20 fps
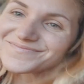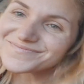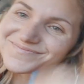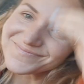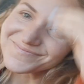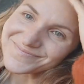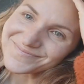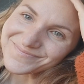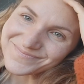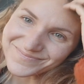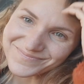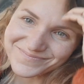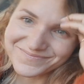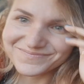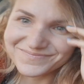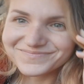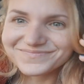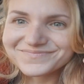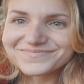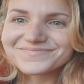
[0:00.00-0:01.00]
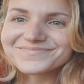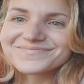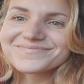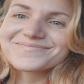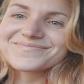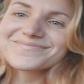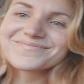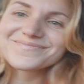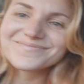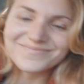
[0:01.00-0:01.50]

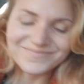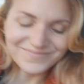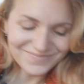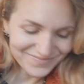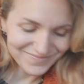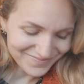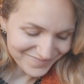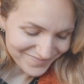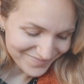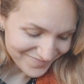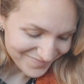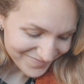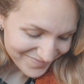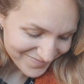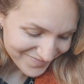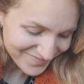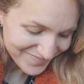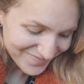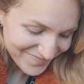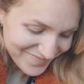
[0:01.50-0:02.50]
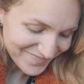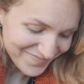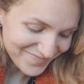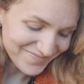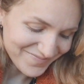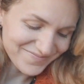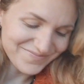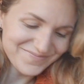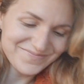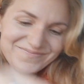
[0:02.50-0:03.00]

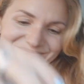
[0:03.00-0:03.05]
[no speech]